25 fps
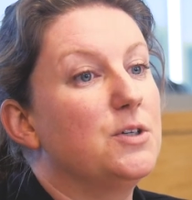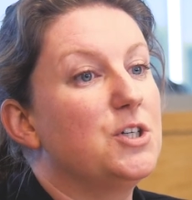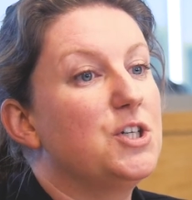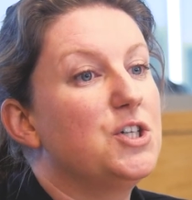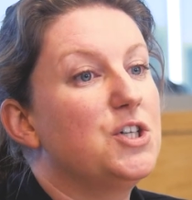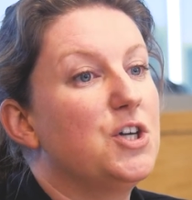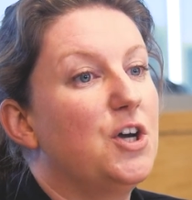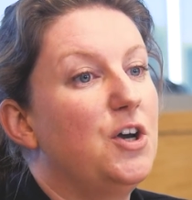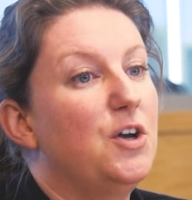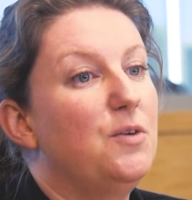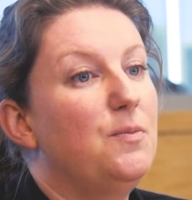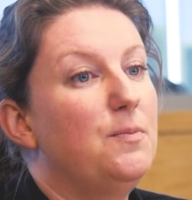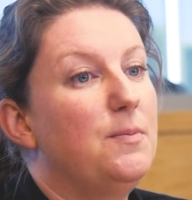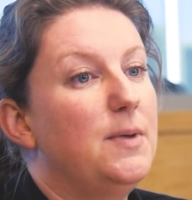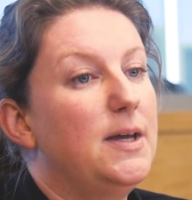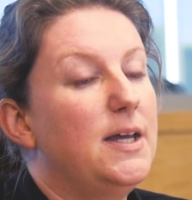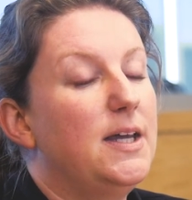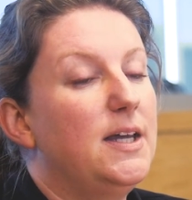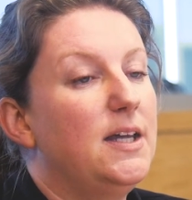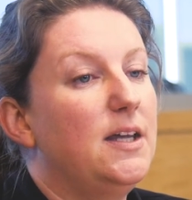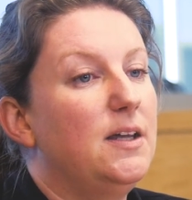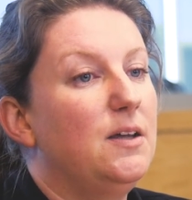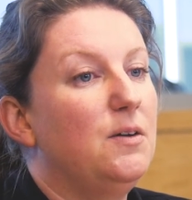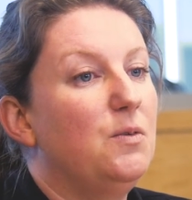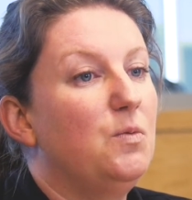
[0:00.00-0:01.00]
show
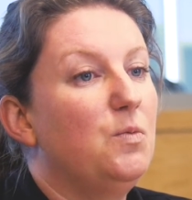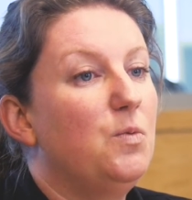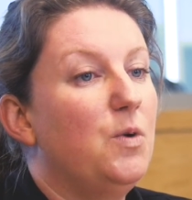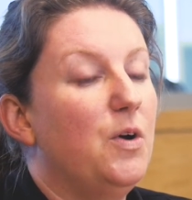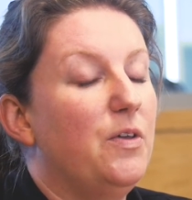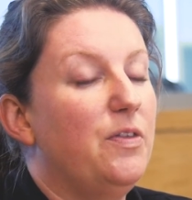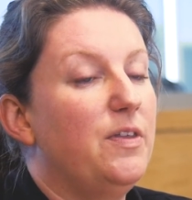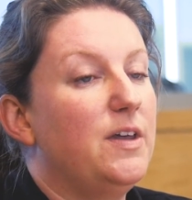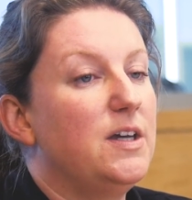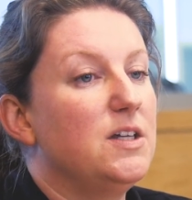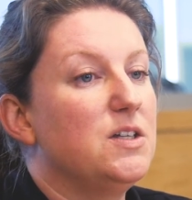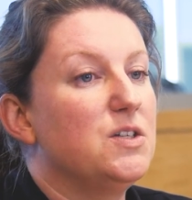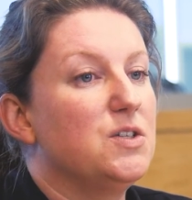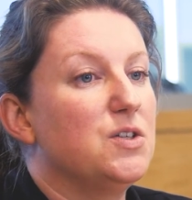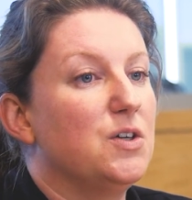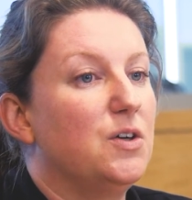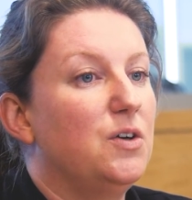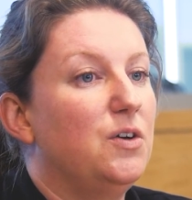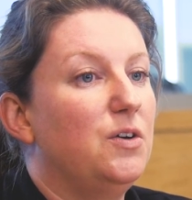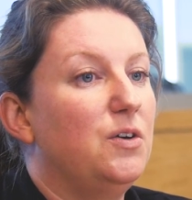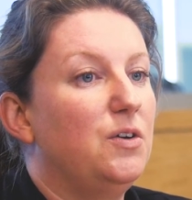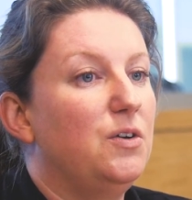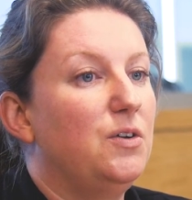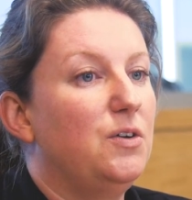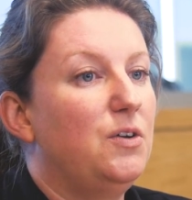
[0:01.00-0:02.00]
me what they
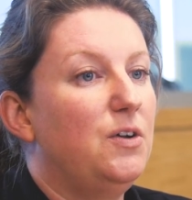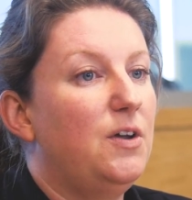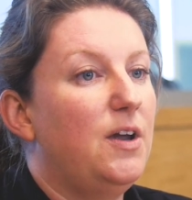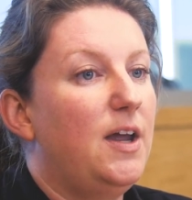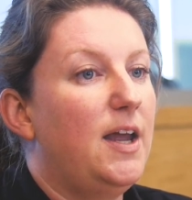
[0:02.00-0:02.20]
do